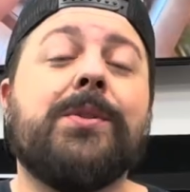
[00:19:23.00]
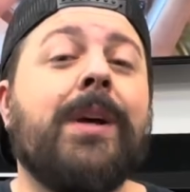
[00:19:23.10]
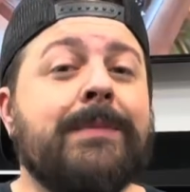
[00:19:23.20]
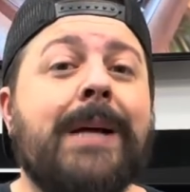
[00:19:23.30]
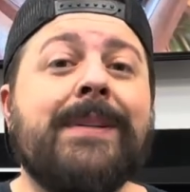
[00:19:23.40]

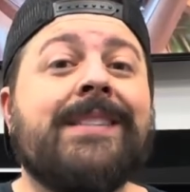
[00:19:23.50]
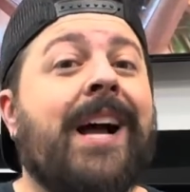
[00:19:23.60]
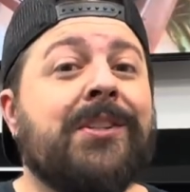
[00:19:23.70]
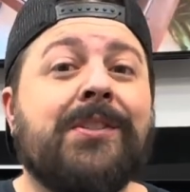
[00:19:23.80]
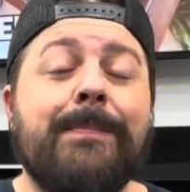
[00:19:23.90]
sometimes it's
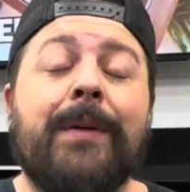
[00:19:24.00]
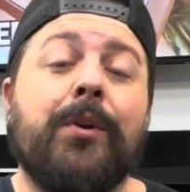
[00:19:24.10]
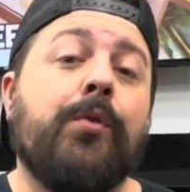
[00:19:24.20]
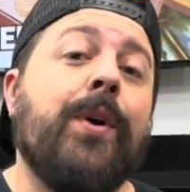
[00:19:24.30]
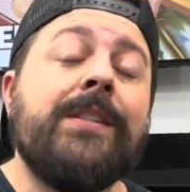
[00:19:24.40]
not just about
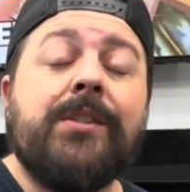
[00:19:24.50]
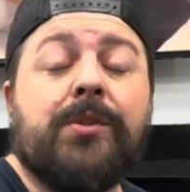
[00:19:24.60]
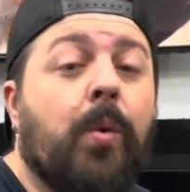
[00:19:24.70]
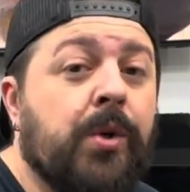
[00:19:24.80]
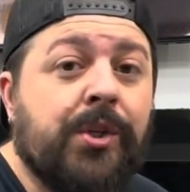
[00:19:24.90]
the crazy
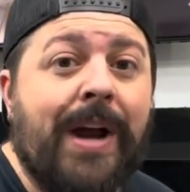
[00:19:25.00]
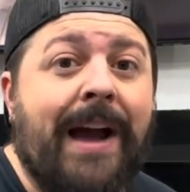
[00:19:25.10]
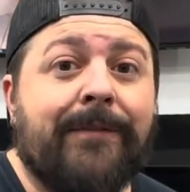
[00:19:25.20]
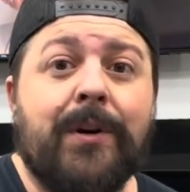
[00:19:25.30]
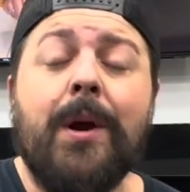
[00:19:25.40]
scores you're
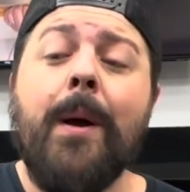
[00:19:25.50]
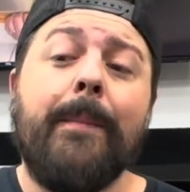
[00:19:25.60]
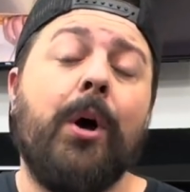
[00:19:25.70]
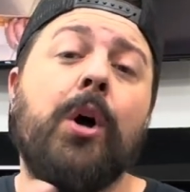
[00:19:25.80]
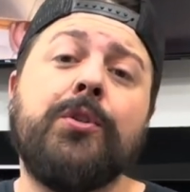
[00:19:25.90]
after,
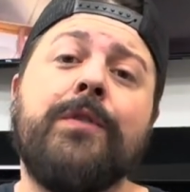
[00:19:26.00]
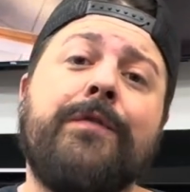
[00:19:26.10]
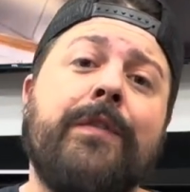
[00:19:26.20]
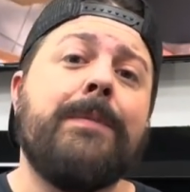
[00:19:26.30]
but 150